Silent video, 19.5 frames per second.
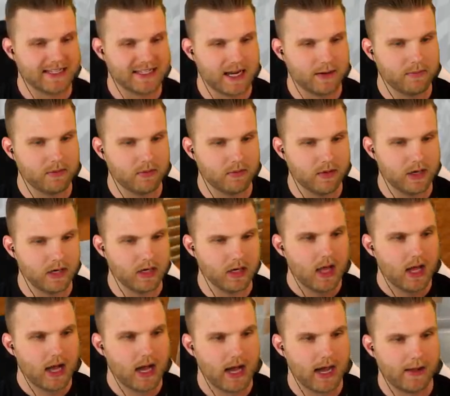time we were
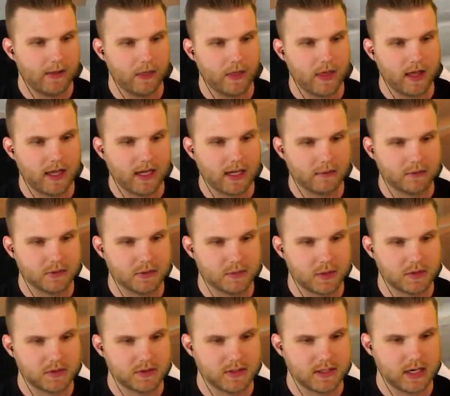here, I think I was
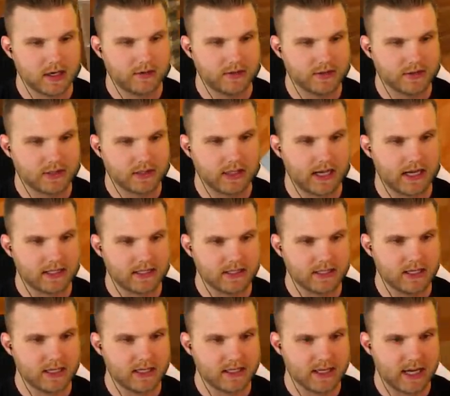supposed to stay on these glass
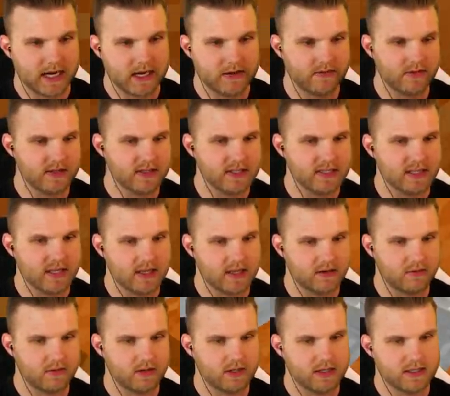things. I didn't even see that there
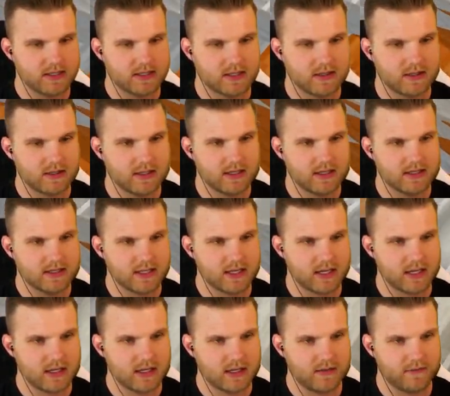were these
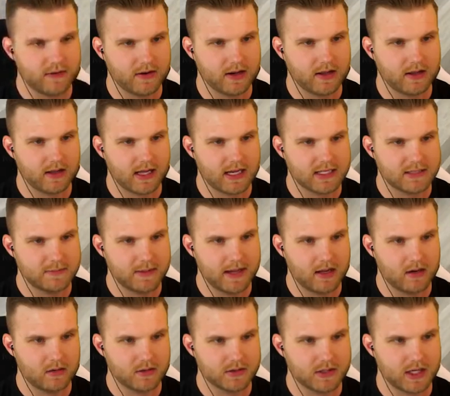different glass
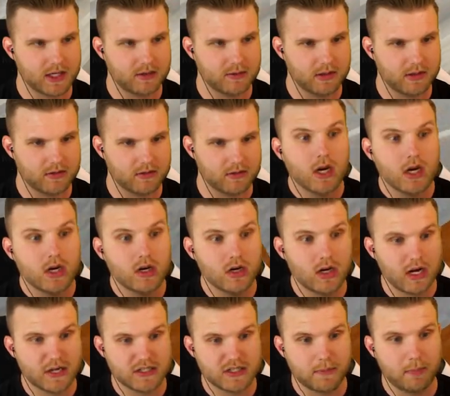panels all the way through. You're
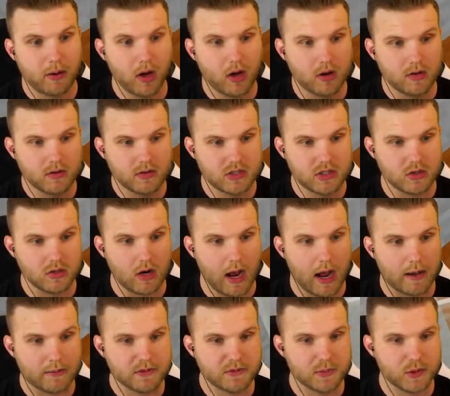not supposed to.
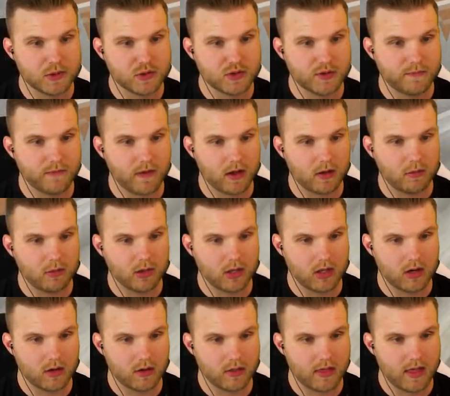I'm supposed to follow
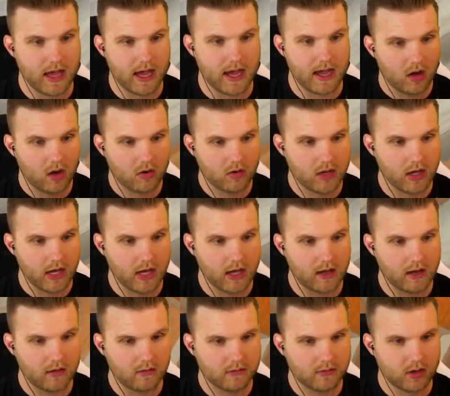along that.
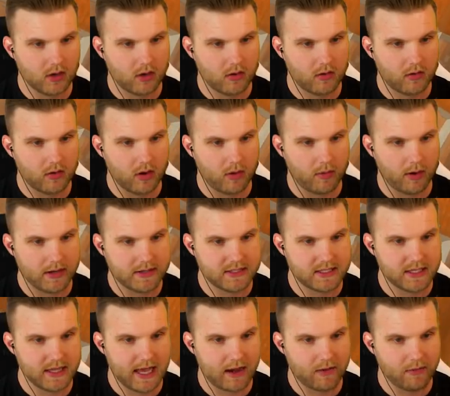Okay. So, oh, I
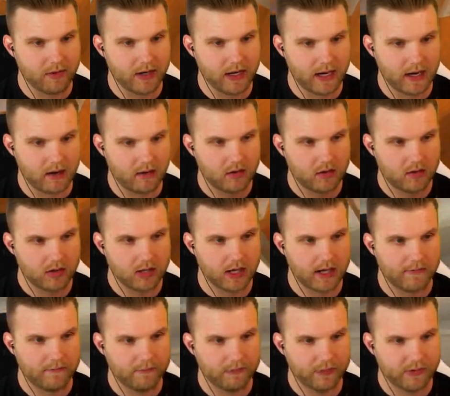see that one now.
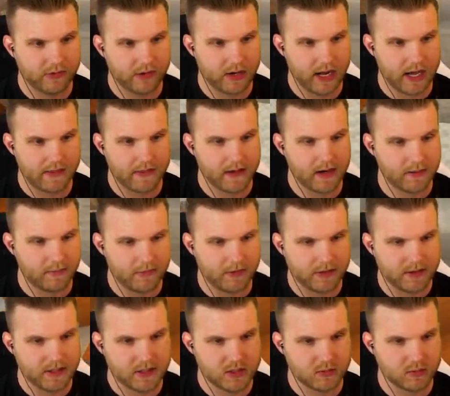Okay, so now that I'm
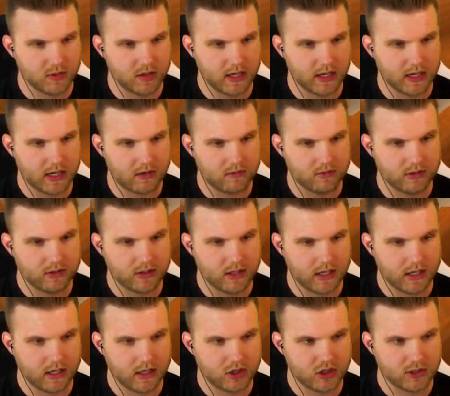in this one, I
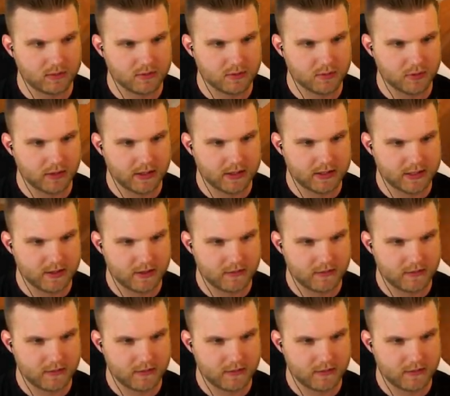gotta jump to one that's